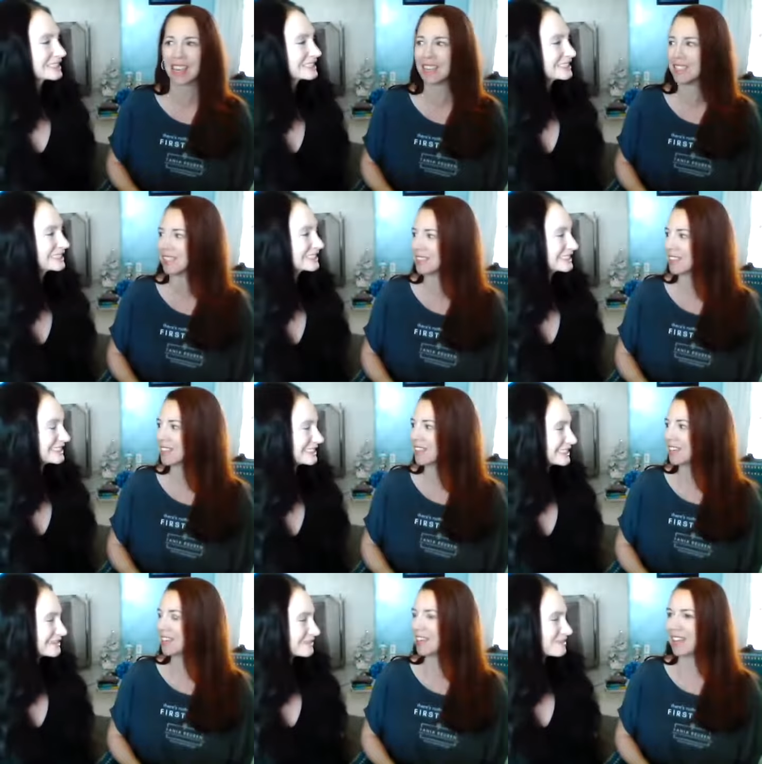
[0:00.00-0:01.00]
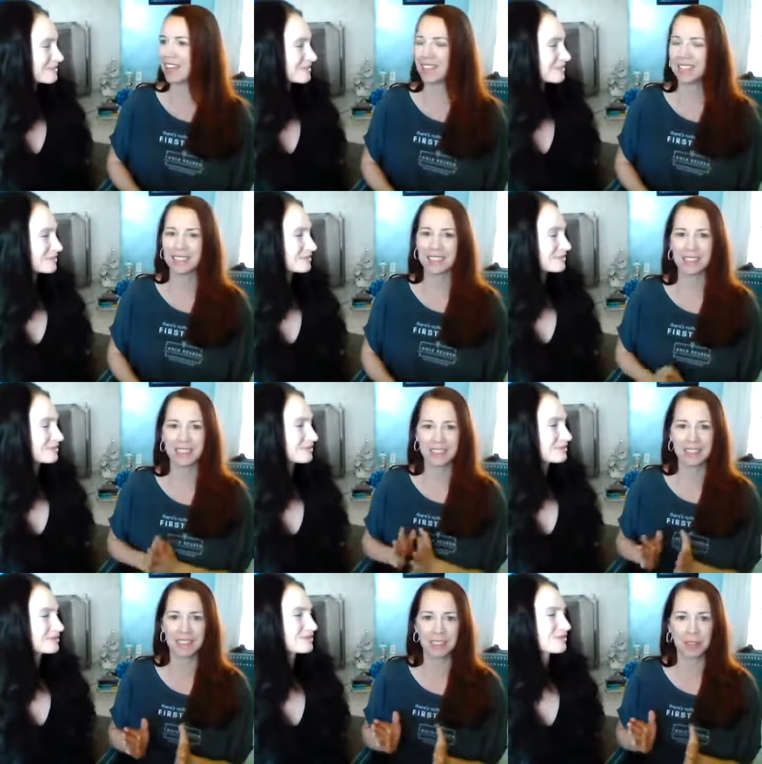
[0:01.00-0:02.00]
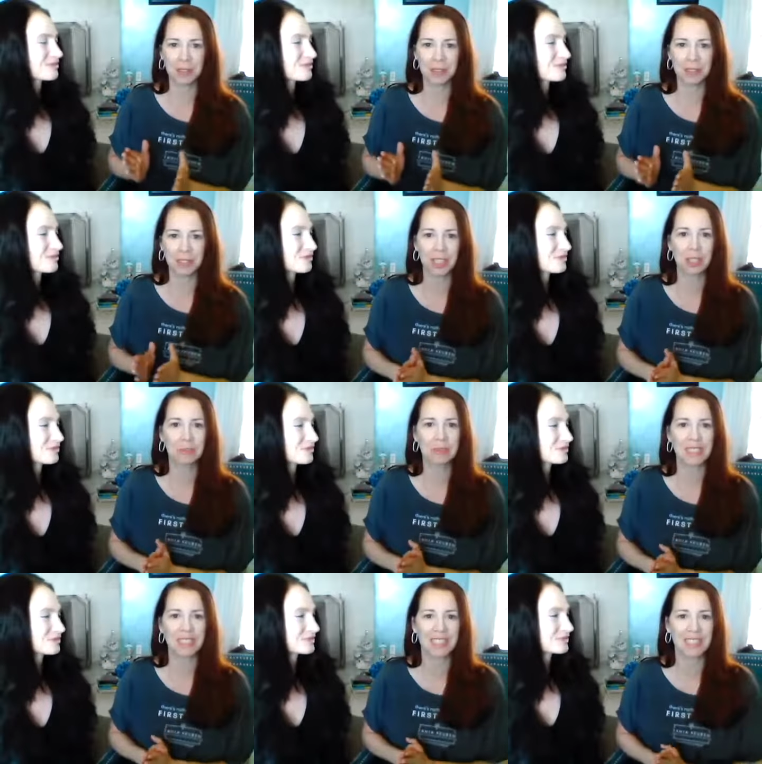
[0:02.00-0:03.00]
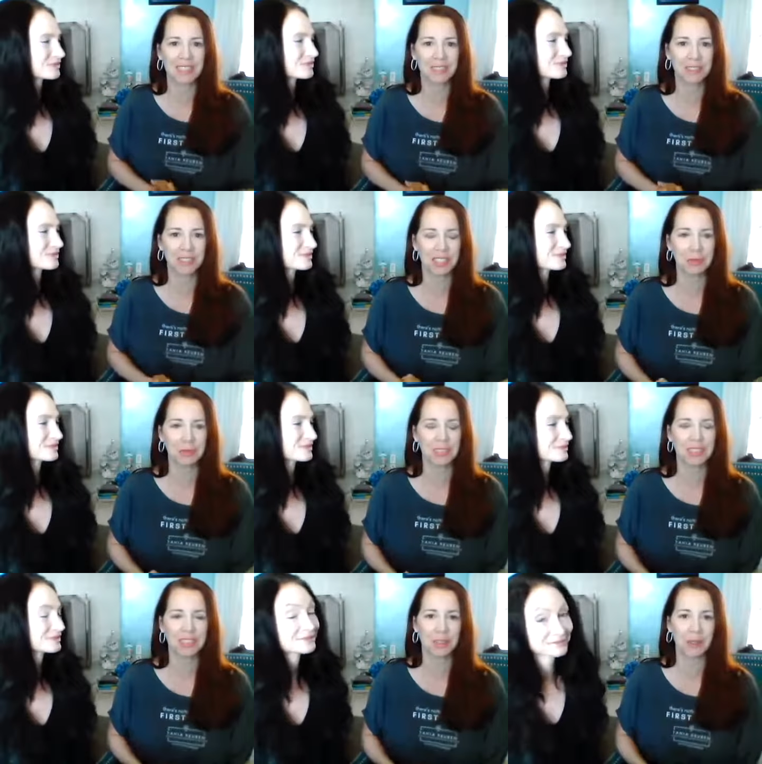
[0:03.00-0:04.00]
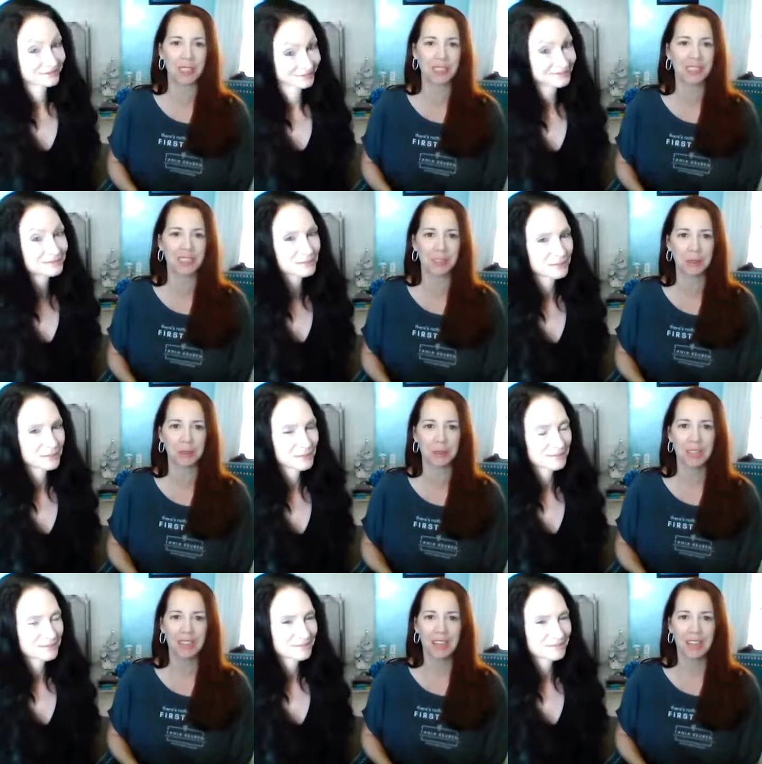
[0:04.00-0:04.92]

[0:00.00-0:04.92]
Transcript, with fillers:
Speaker 1: and you know, determined that she was going to